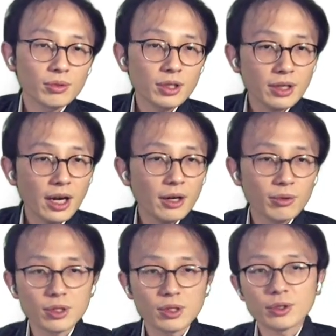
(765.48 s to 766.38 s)
this
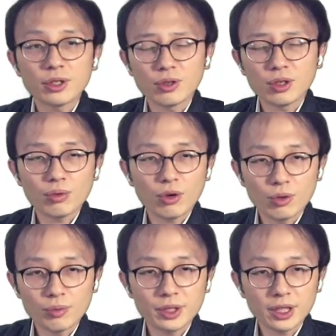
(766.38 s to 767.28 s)
algorithm
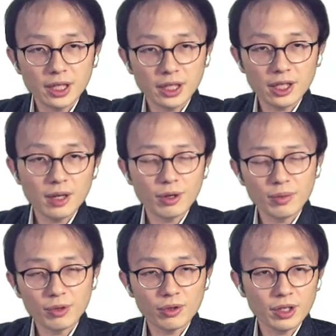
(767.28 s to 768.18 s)
uniforms the number
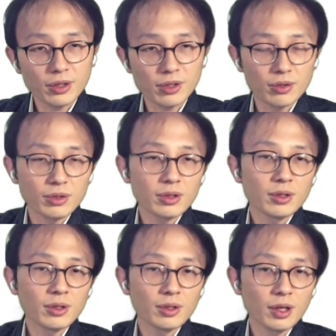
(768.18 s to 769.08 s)
of connections
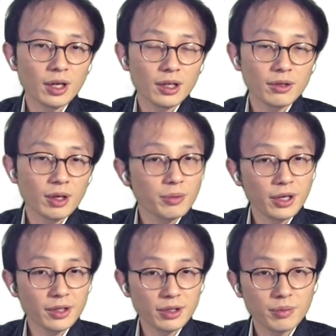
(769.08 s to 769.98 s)
and
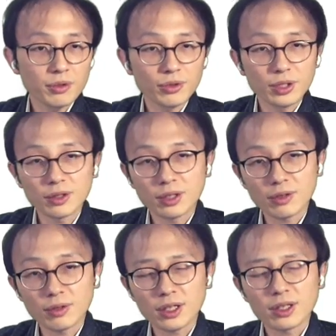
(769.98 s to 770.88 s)
apply the pruning
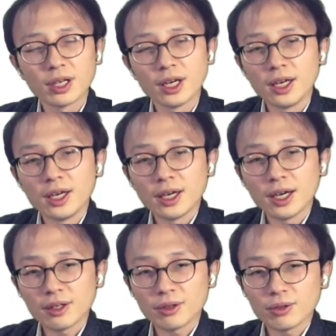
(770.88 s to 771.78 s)
technique.
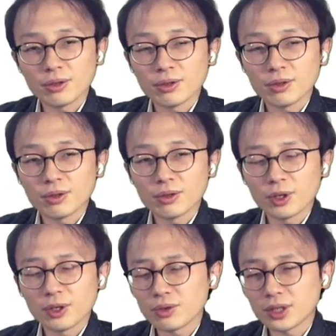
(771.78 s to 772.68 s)
And
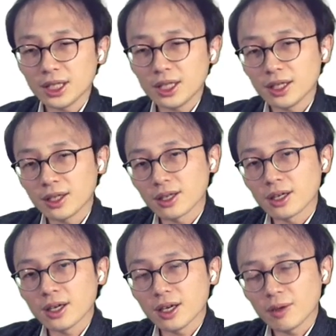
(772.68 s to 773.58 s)
because the
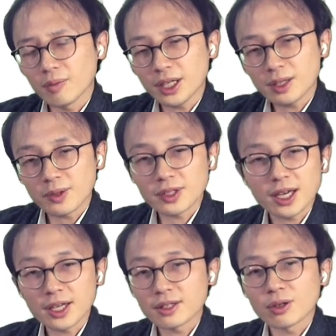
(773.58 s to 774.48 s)
maximum
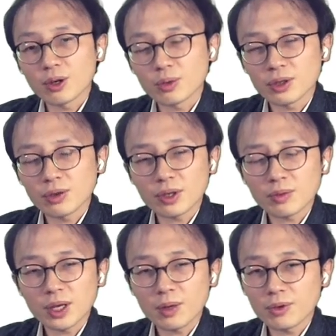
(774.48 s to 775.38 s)
size of the
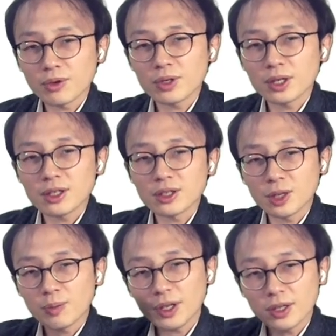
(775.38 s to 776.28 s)
lookup table is
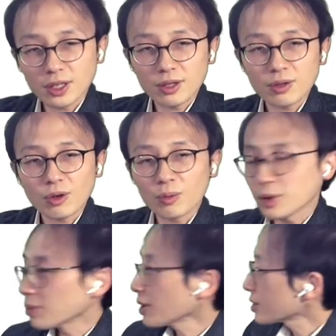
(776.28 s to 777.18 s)
dependent on
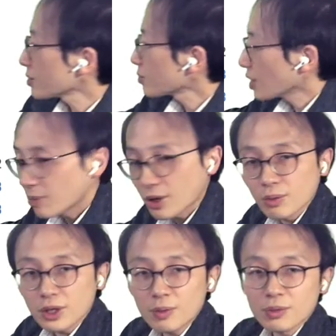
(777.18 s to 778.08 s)
the maximum number
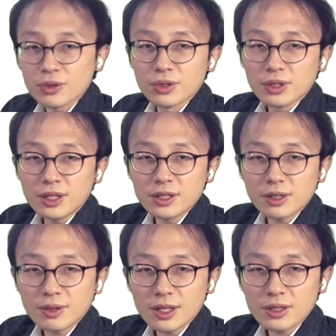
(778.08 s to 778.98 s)
of inputs, in
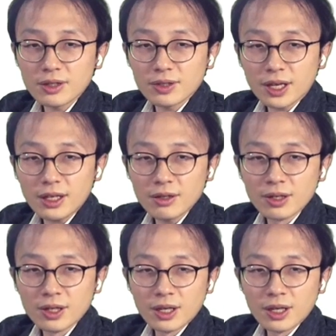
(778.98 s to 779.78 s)
that case is 8.